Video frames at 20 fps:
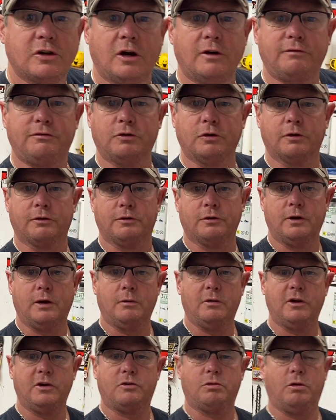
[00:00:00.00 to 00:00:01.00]
out for.
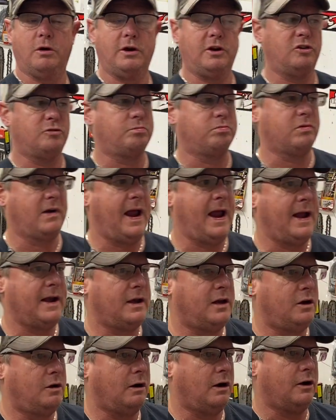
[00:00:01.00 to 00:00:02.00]
3120 is brand
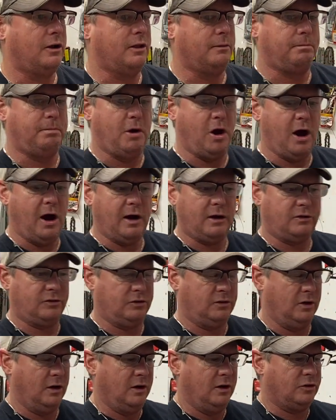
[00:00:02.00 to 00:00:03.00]
new out of the
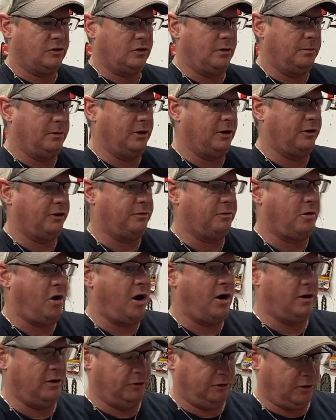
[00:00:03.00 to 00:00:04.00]
box. Some of the
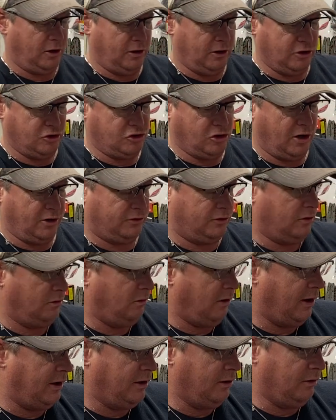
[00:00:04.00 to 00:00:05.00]
throttles aren't adjusted
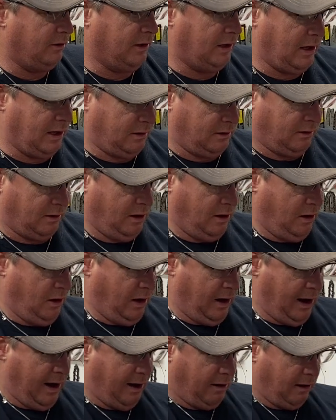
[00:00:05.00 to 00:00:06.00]
right. You're only getting
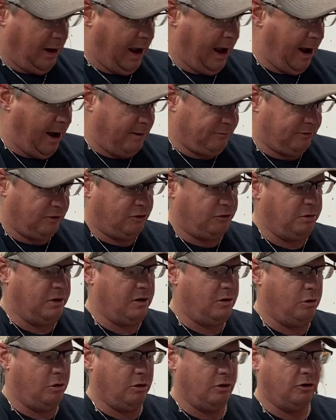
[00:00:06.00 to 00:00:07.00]
half to
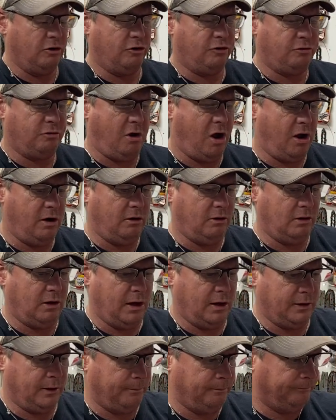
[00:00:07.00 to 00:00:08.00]
three quarters throttle
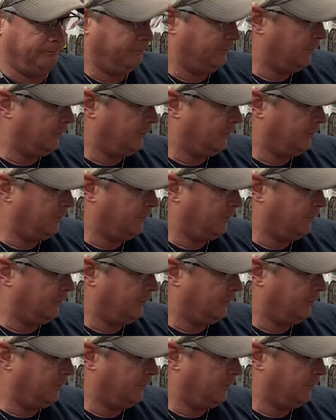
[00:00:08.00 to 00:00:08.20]
on them.